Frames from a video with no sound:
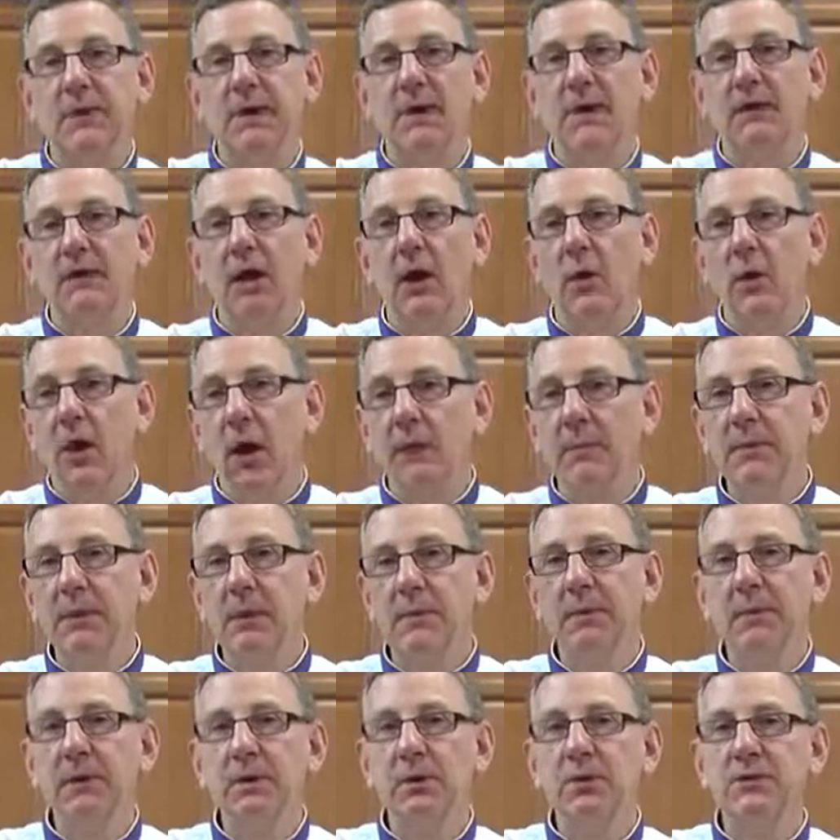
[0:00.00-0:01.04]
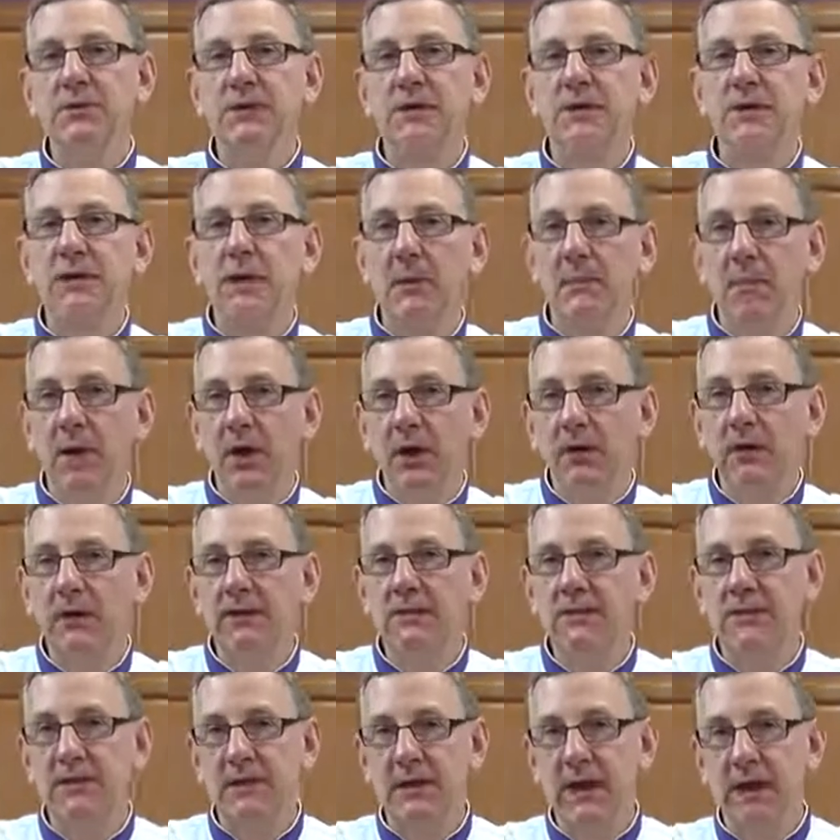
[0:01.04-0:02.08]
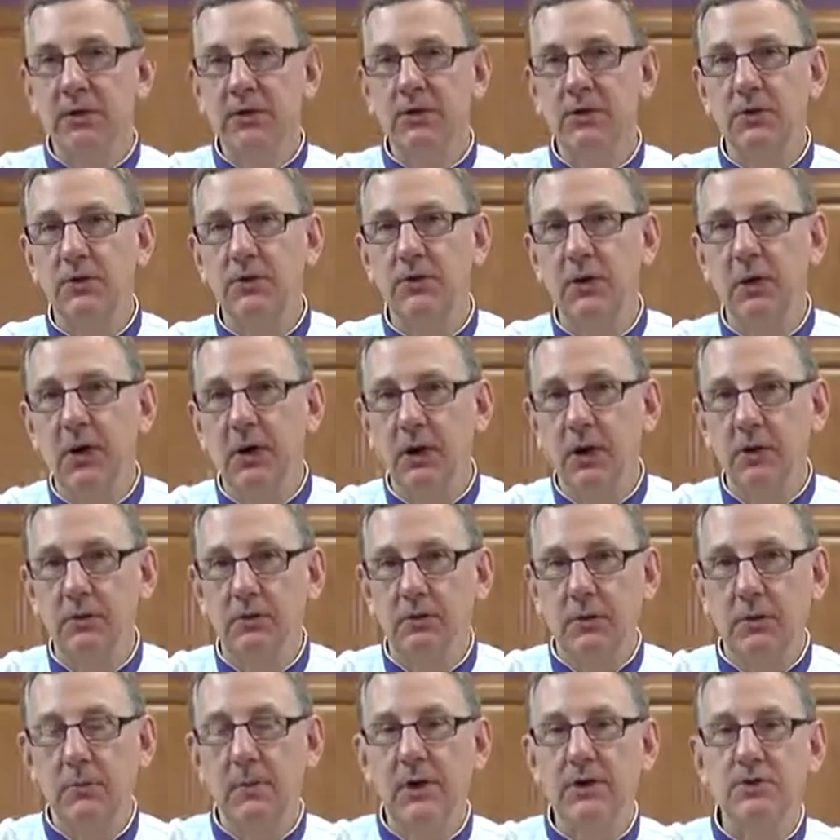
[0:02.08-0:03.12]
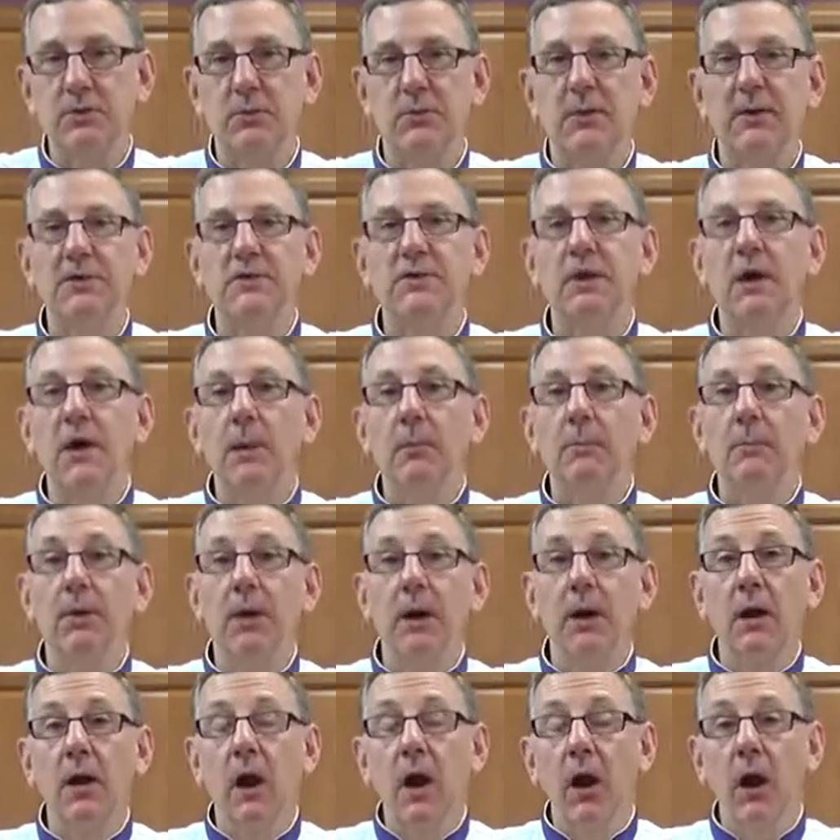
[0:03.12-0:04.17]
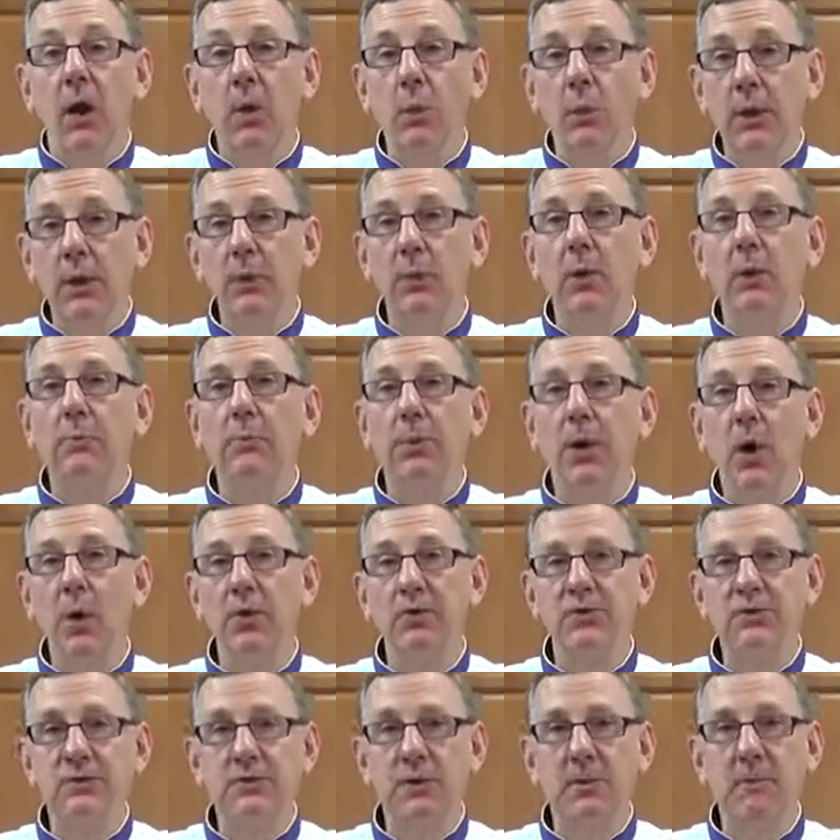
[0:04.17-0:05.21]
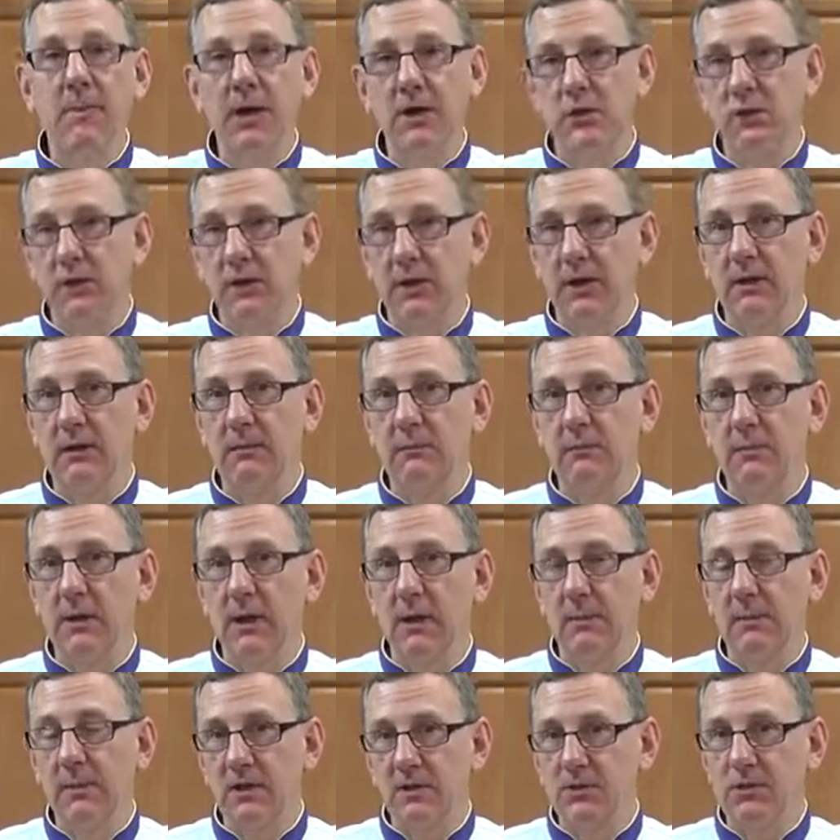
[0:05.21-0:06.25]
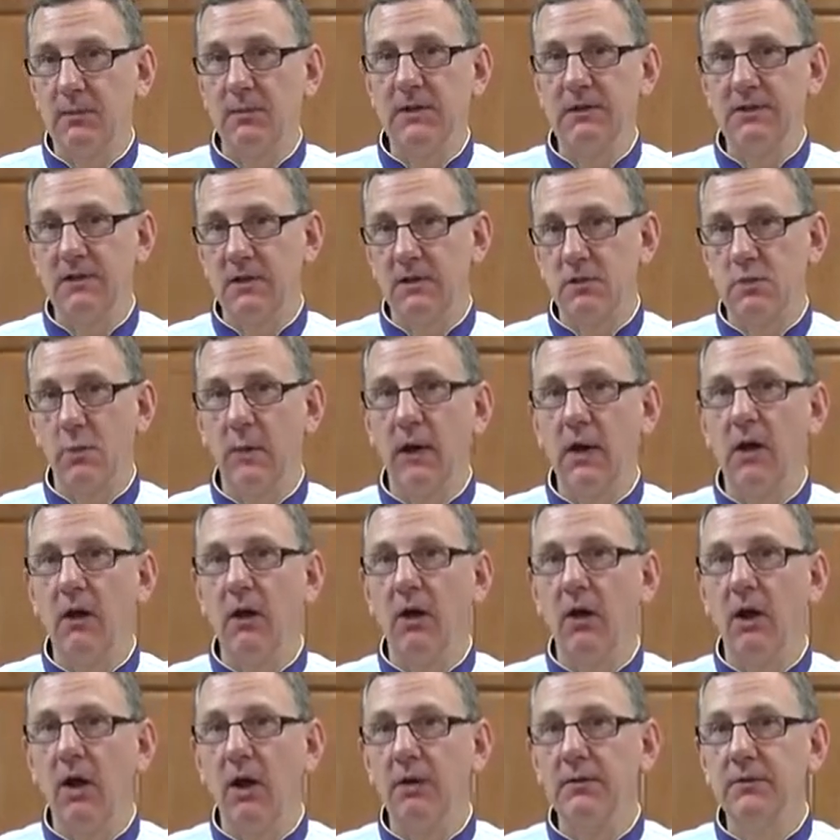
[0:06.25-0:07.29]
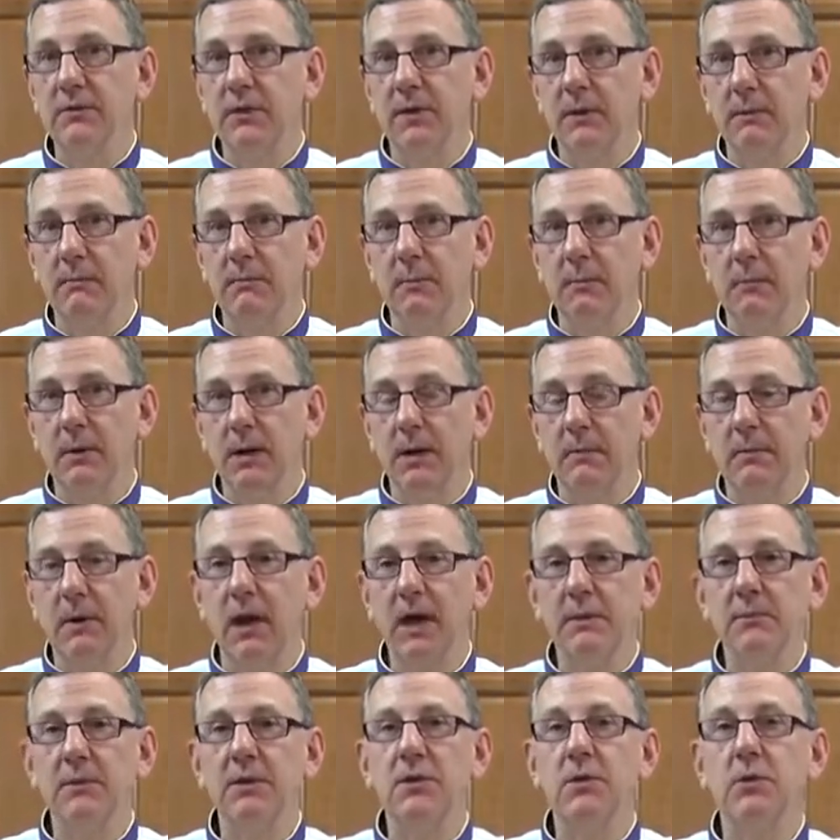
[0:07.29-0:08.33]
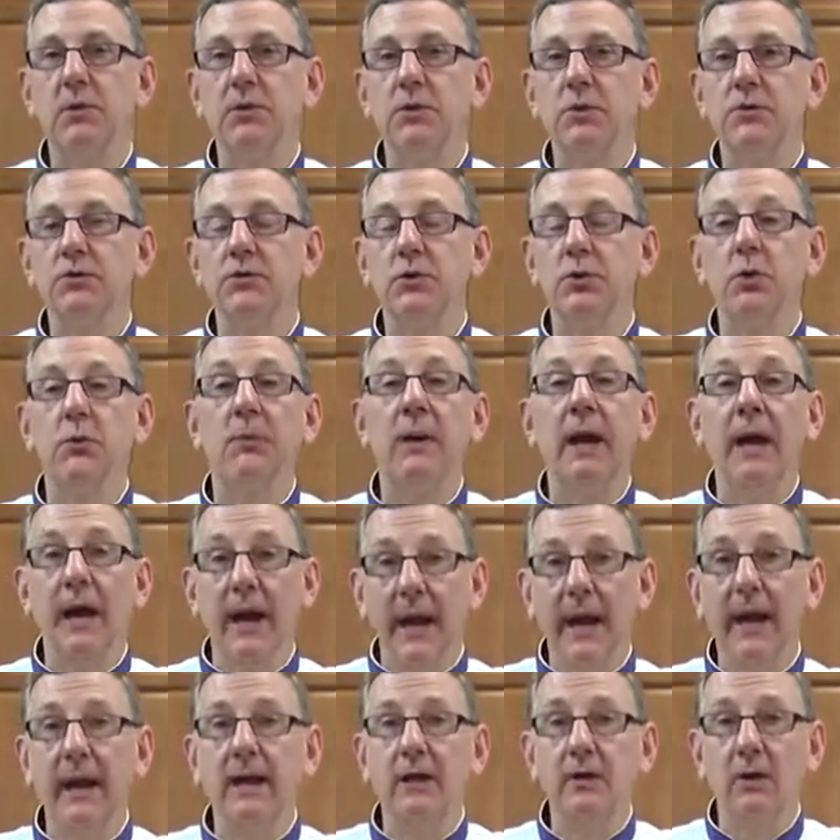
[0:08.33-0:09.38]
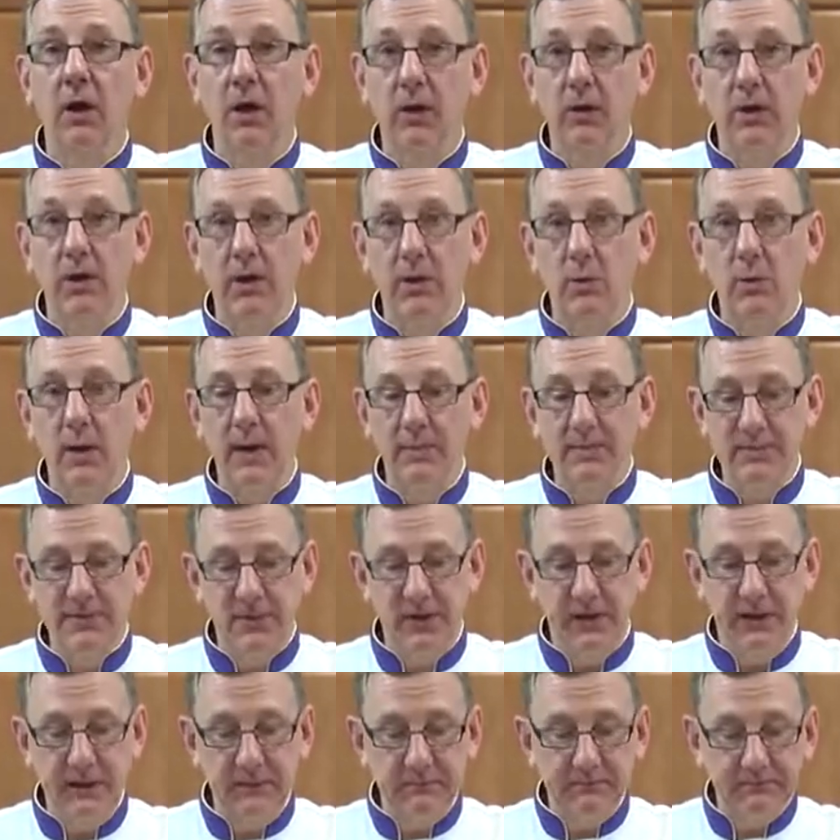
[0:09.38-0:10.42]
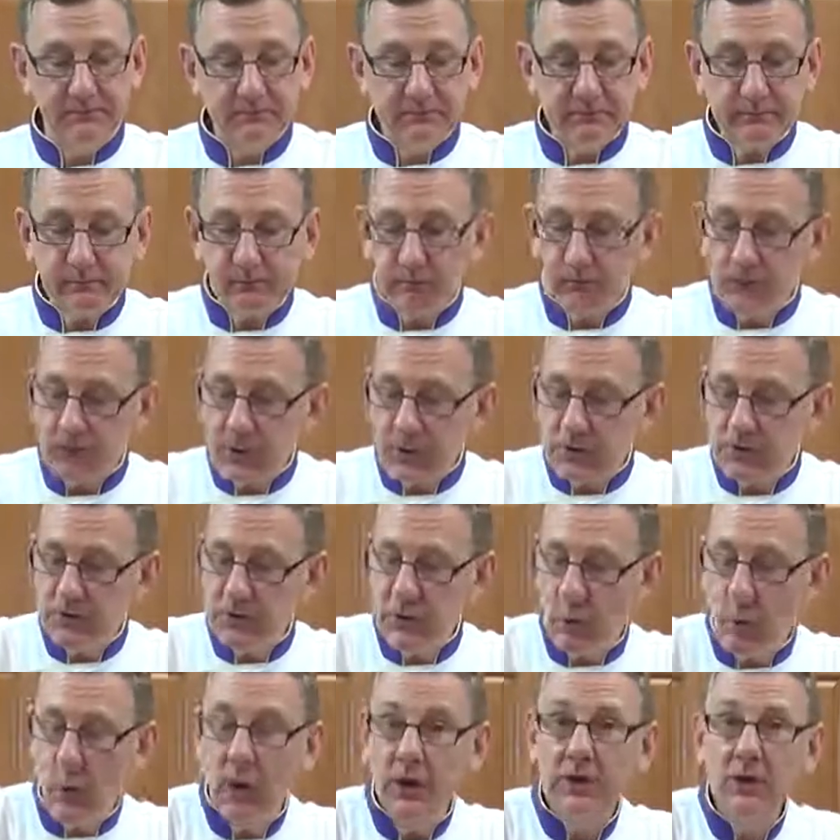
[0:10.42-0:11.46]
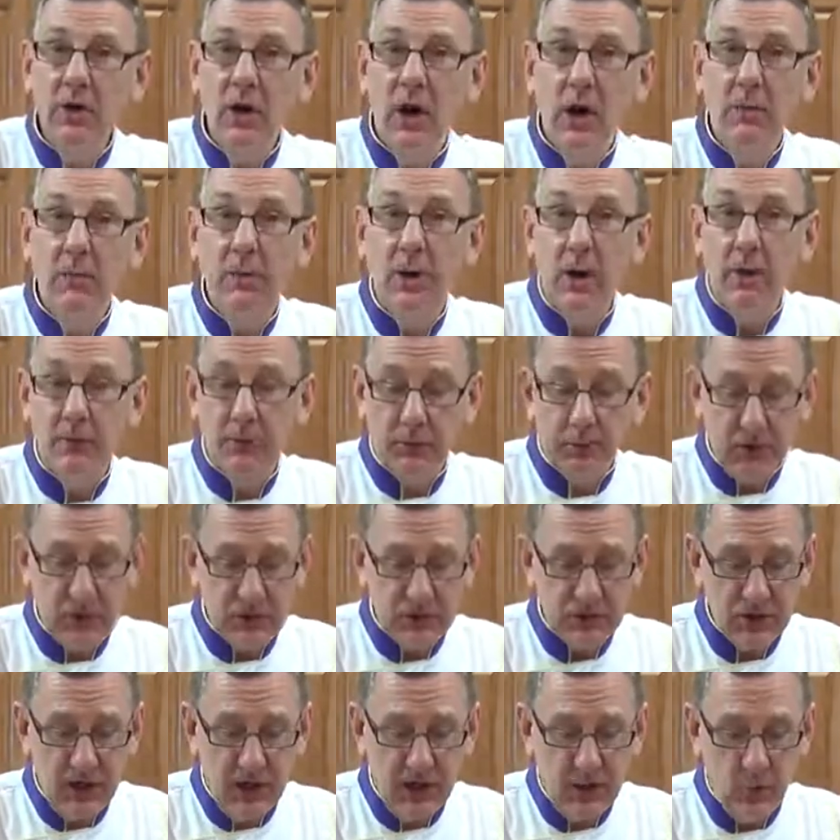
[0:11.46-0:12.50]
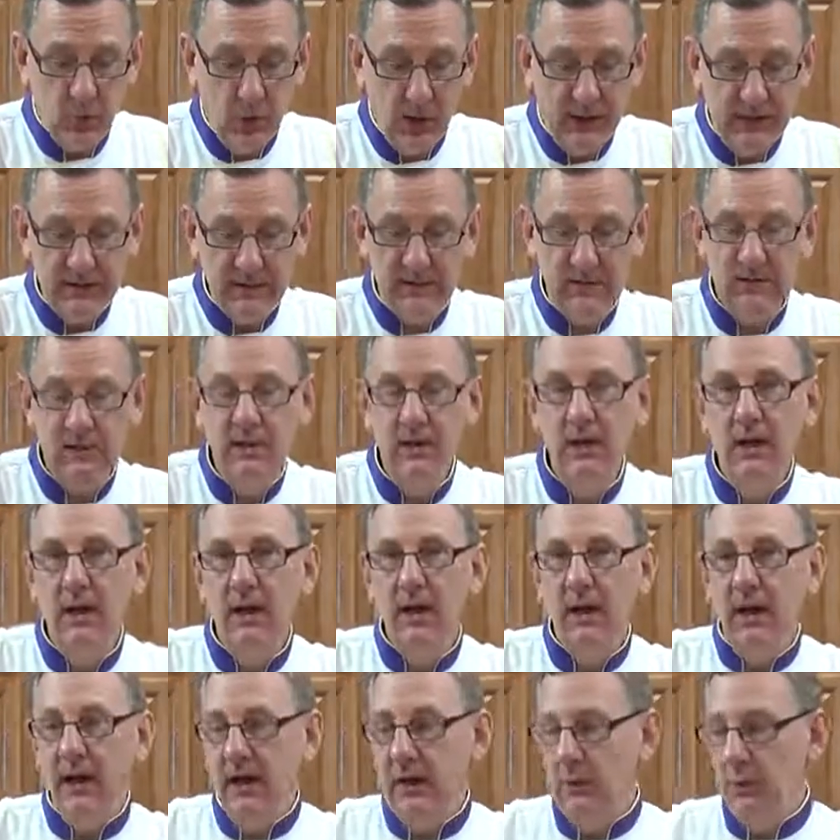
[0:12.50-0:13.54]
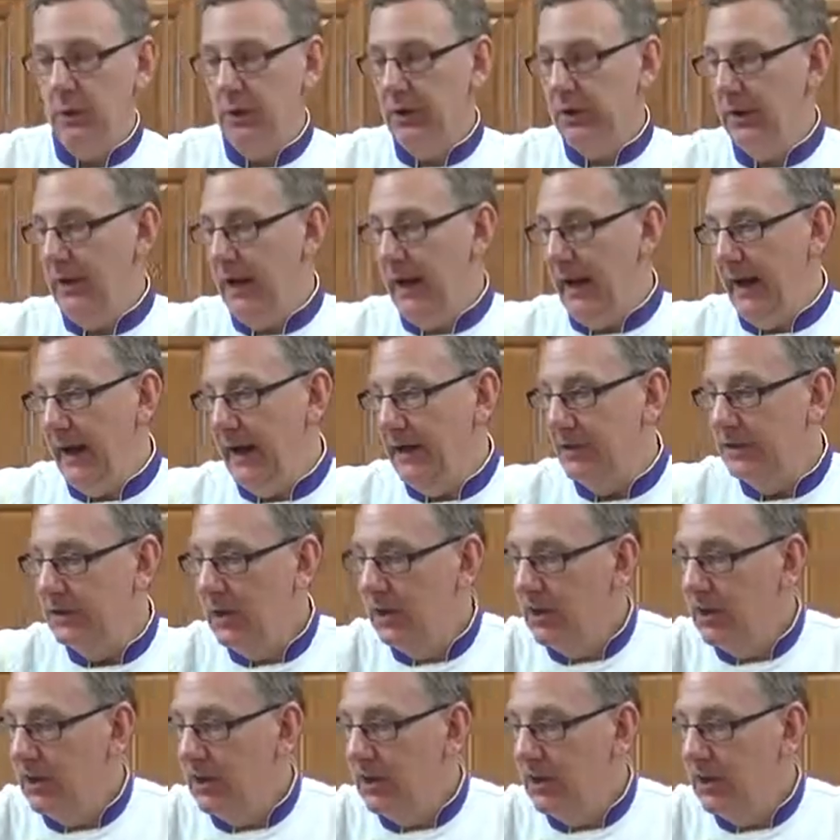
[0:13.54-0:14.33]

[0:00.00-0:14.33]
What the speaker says: Now, I'm going to be using the American standard for measurements, but we will post the metric measurements as well on the bottom of the YouTube and on our website. So 1 cup of fresh egg whites, and we're going to add